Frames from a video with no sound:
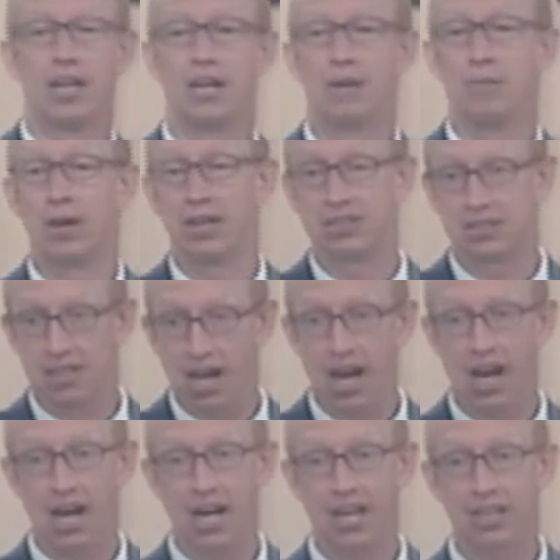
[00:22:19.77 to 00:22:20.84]
But it's
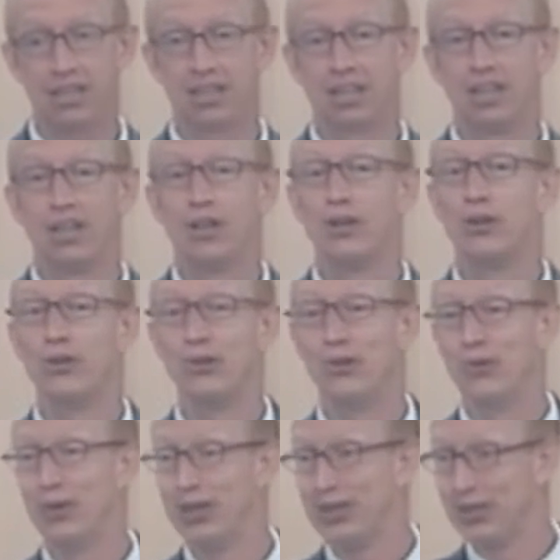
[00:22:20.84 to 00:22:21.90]
God who
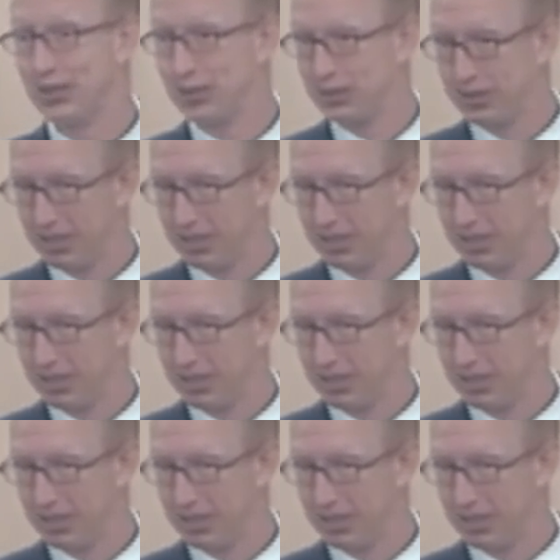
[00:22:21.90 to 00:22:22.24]
will